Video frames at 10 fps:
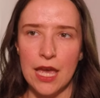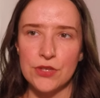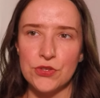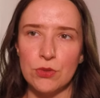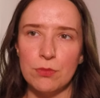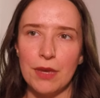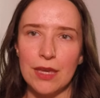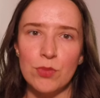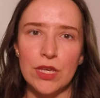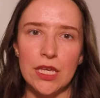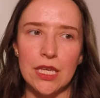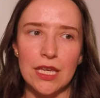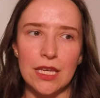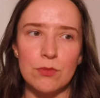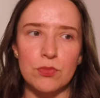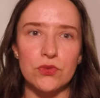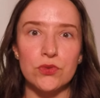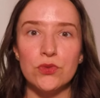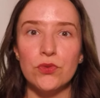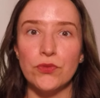to maybe
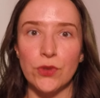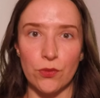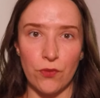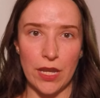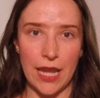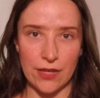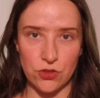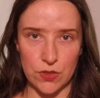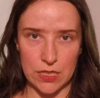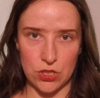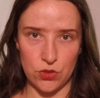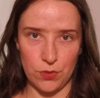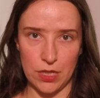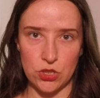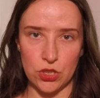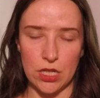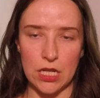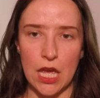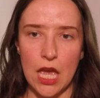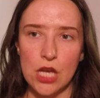improve your financial
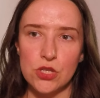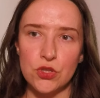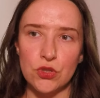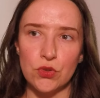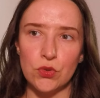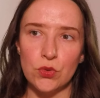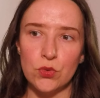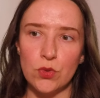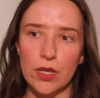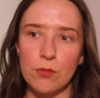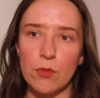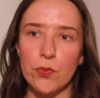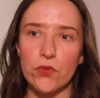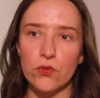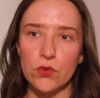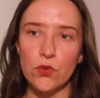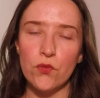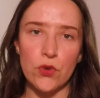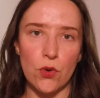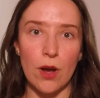situation, to
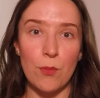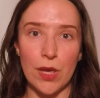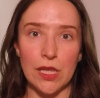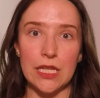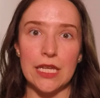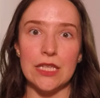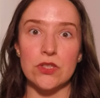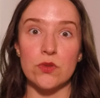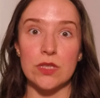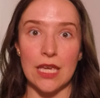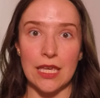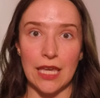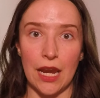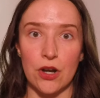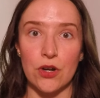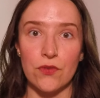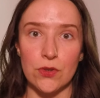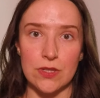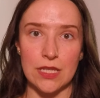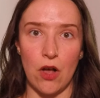improve your ability to take care of
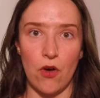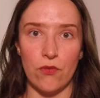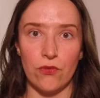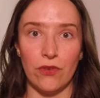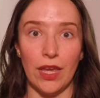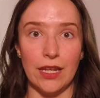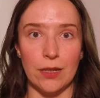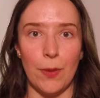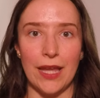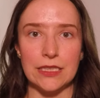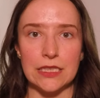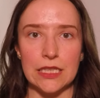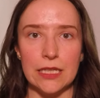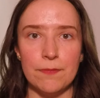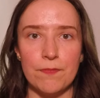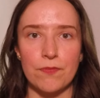yourself independently,